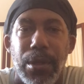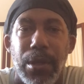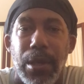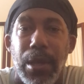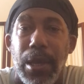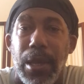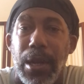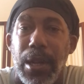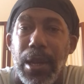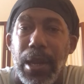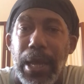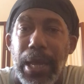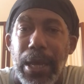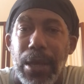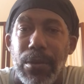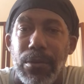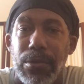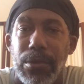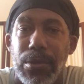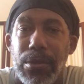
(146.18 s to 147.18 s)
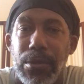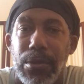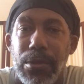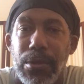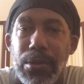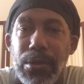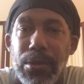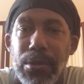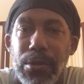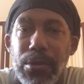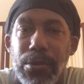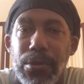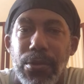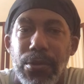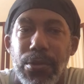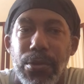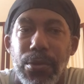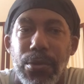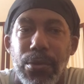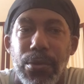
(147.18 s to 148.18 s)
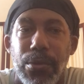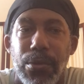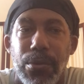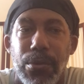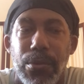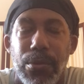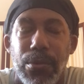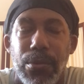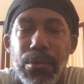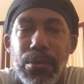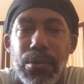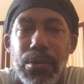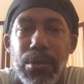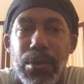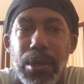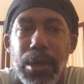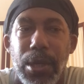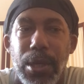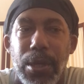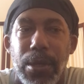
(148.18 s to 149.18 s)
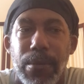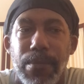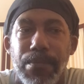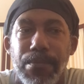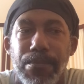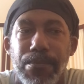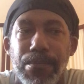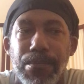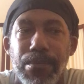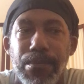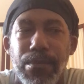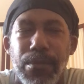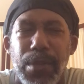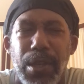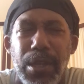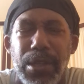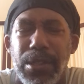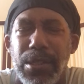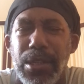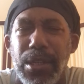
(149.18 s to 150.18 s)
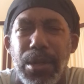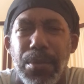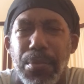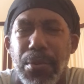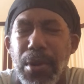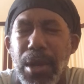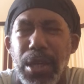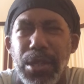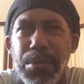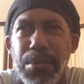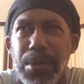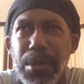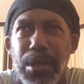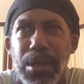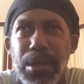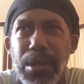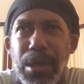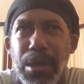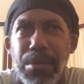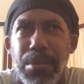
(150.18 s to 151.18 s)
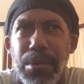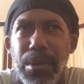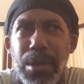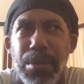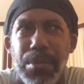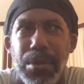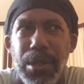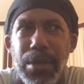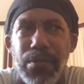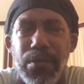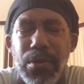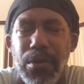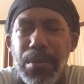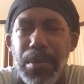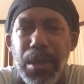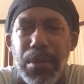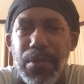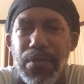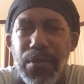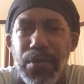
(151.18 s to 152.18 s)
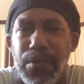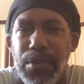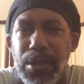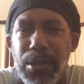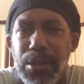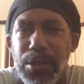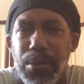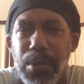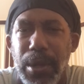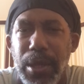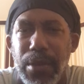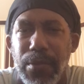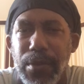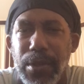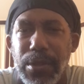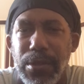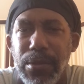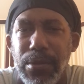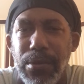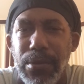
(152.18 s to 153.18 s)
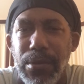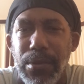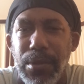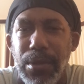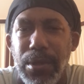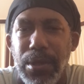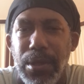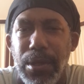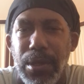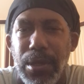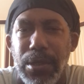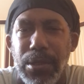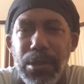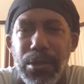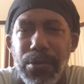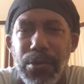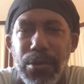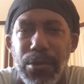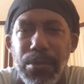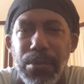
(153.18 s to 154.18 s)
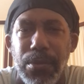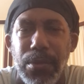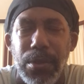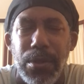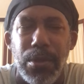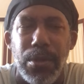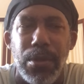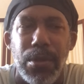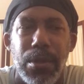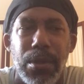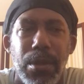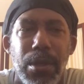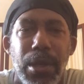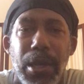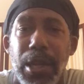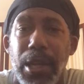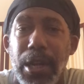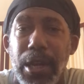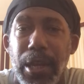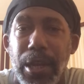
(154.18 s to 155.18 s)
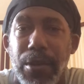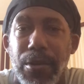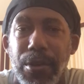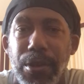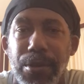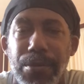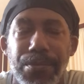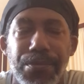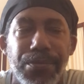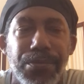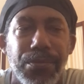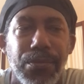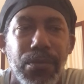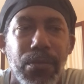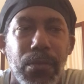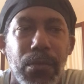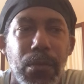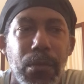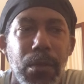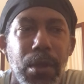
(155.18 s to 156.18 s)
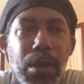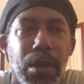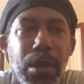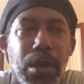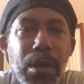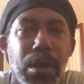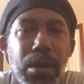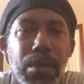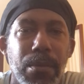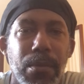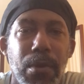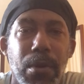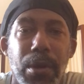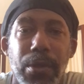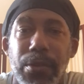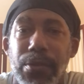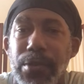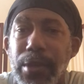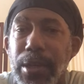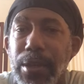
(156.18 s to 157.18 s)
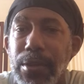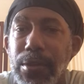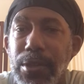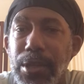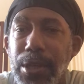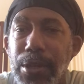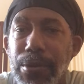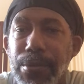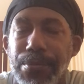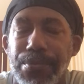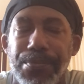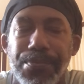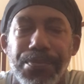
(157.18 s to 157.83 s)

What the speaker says: and allowed to seat approximately, I believe there were maybe 15 to 20 of us as a group in an area on the second tier.